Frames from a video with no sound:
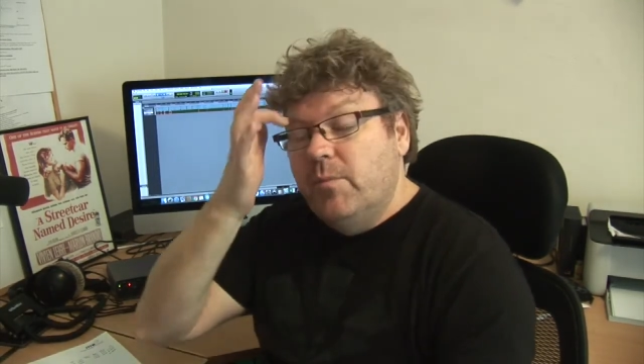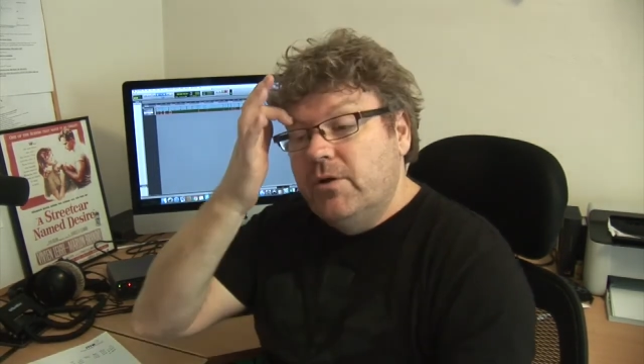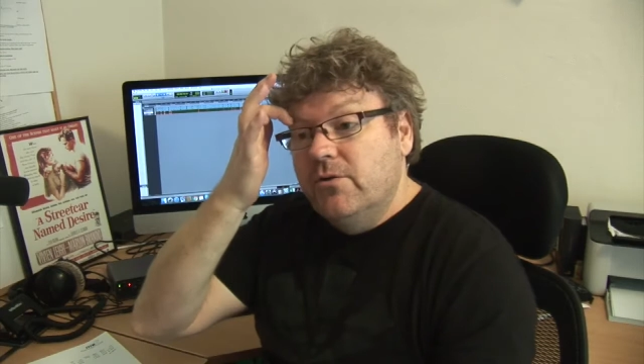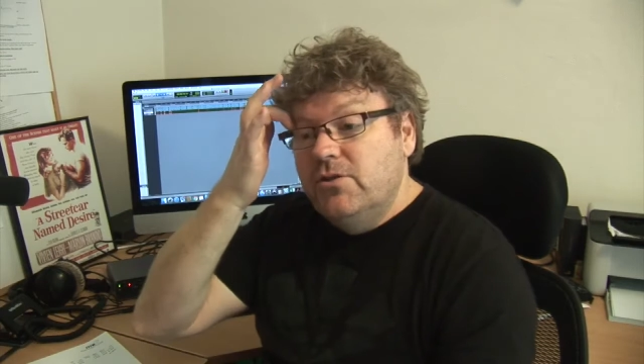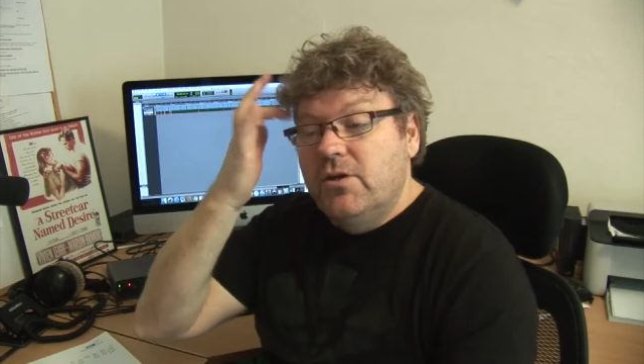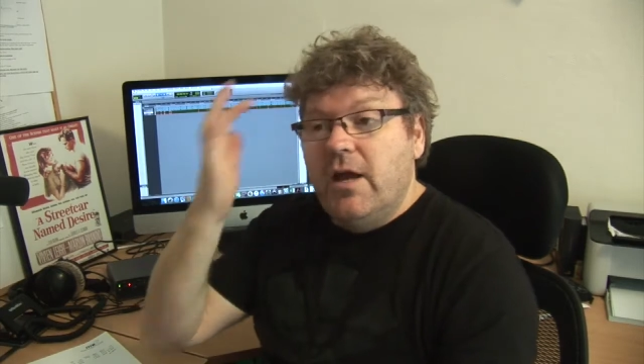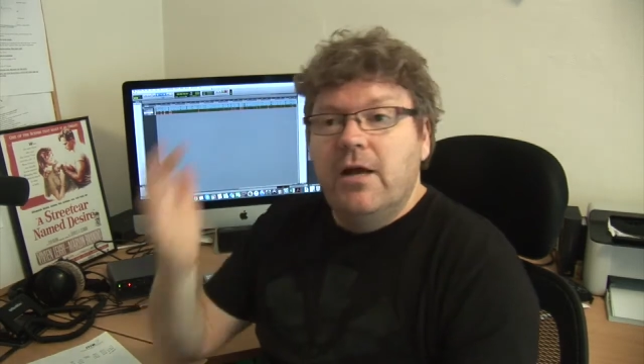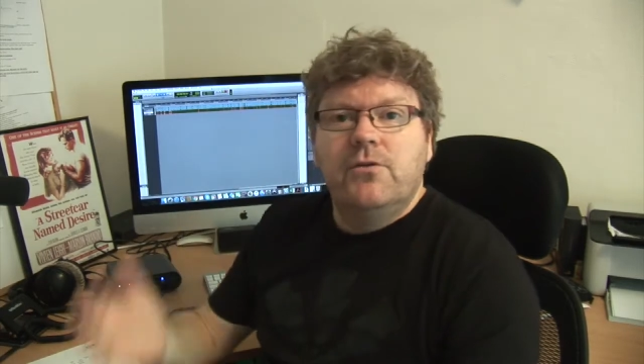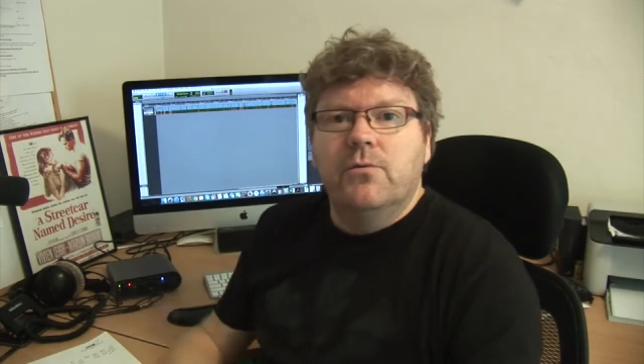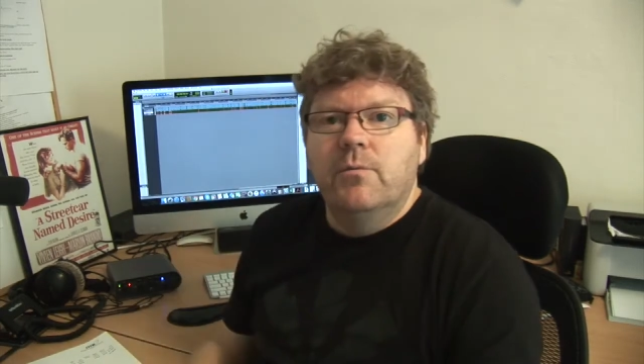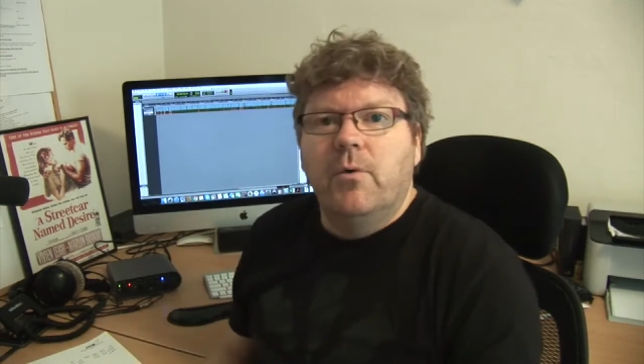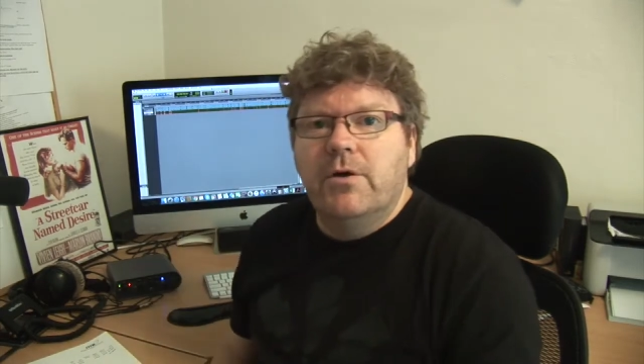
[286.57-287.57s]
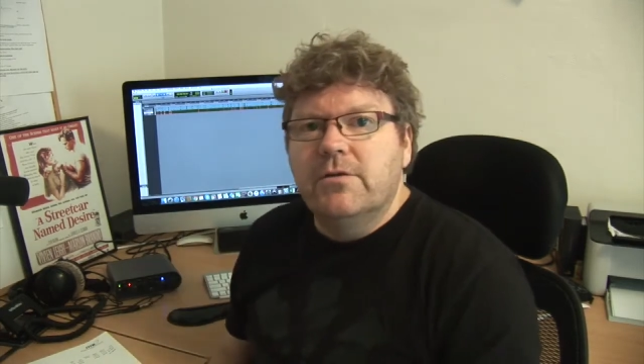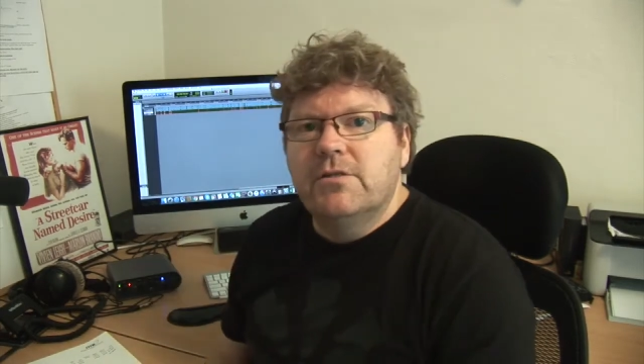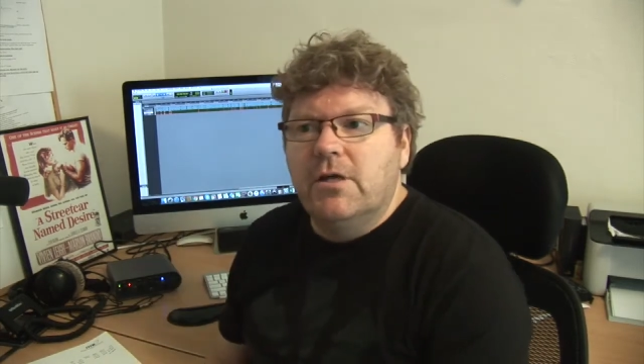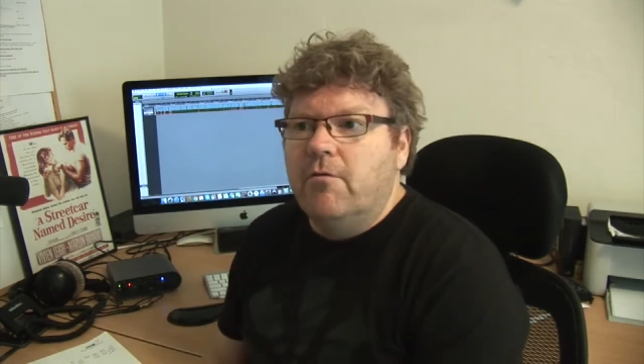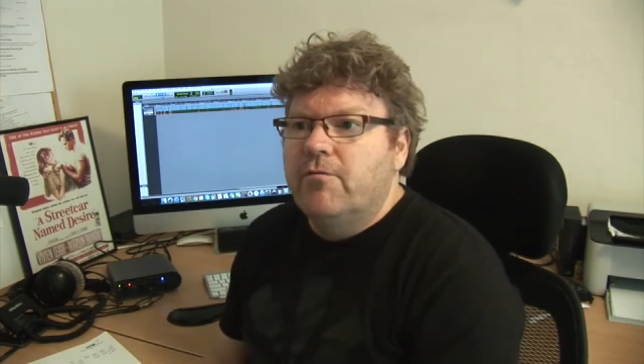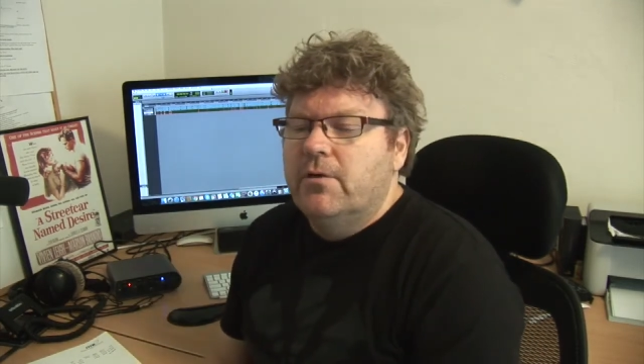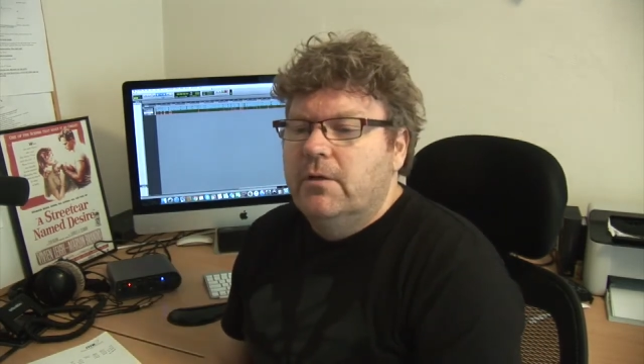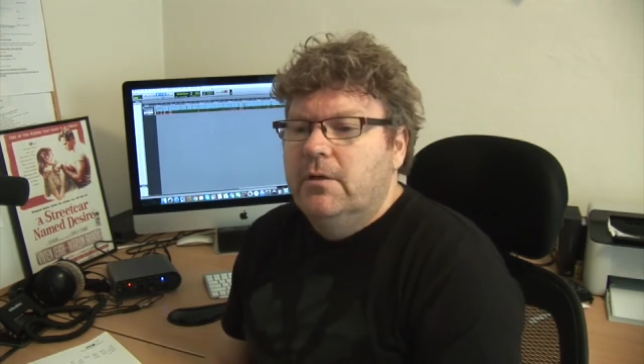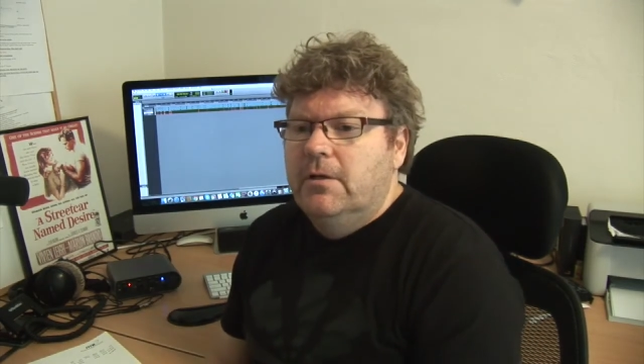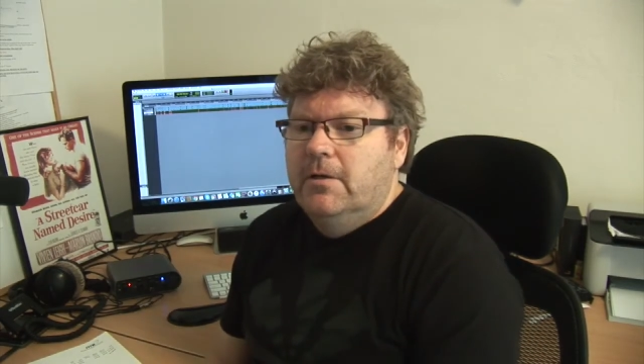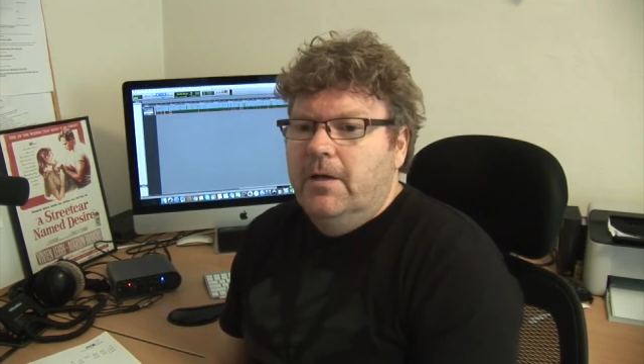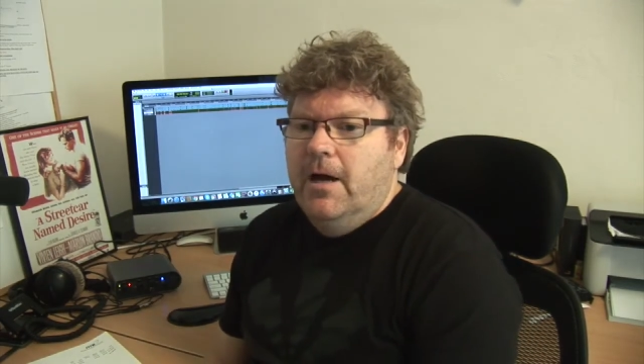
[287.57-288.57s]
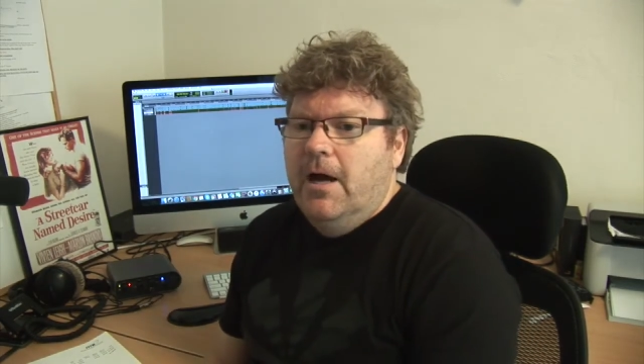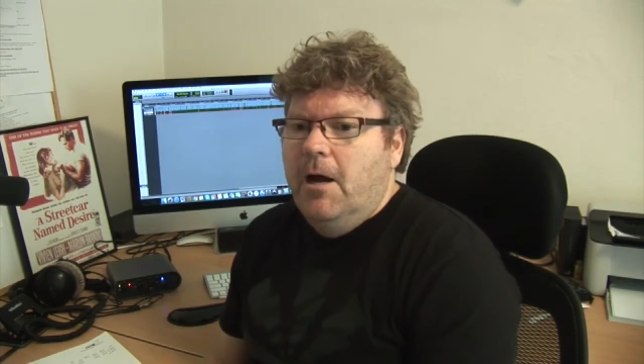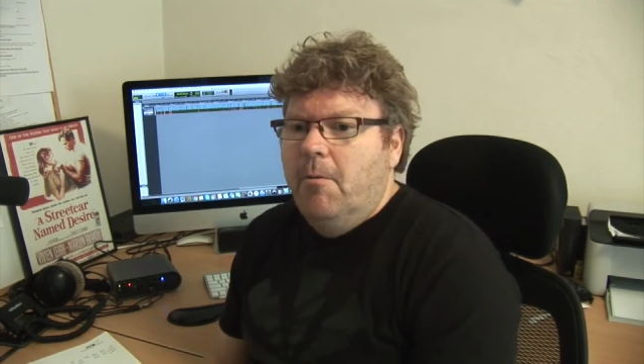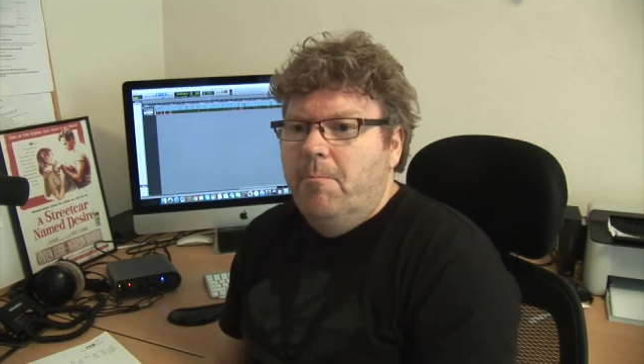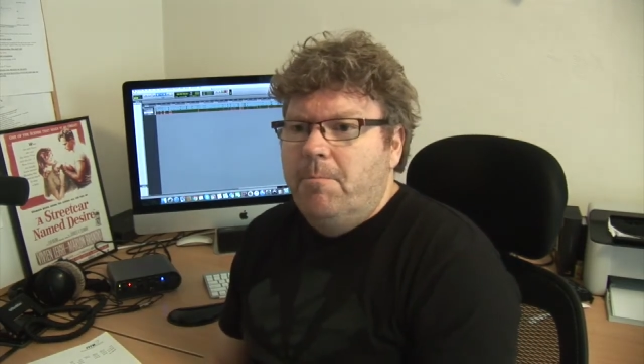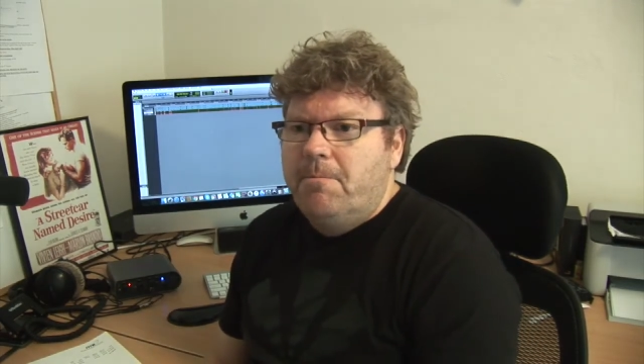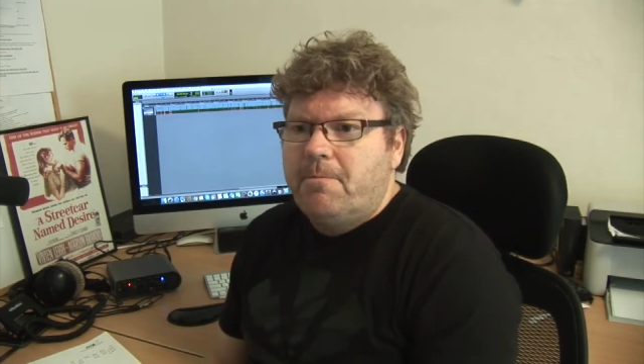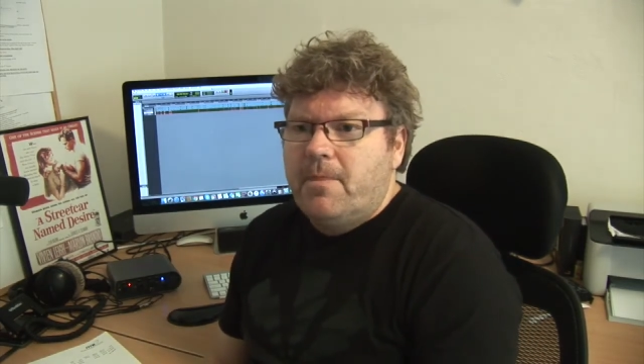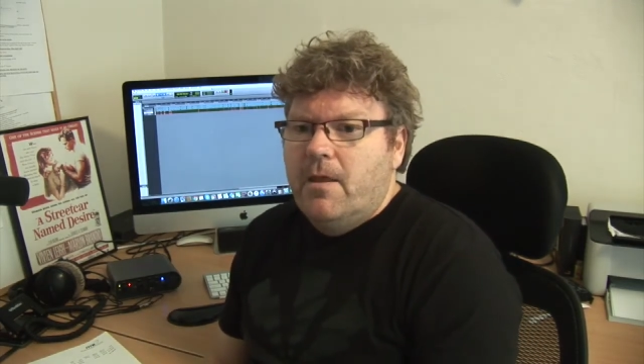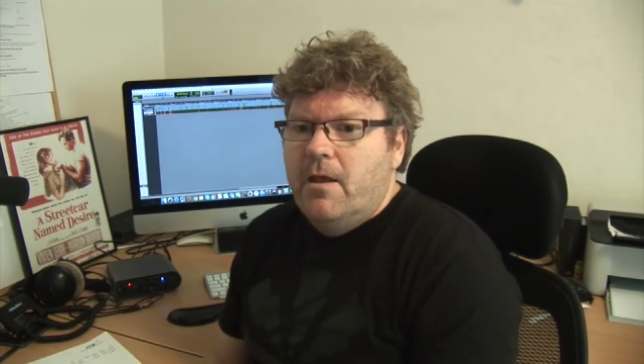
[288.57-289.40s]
because you can't do it by yourself. And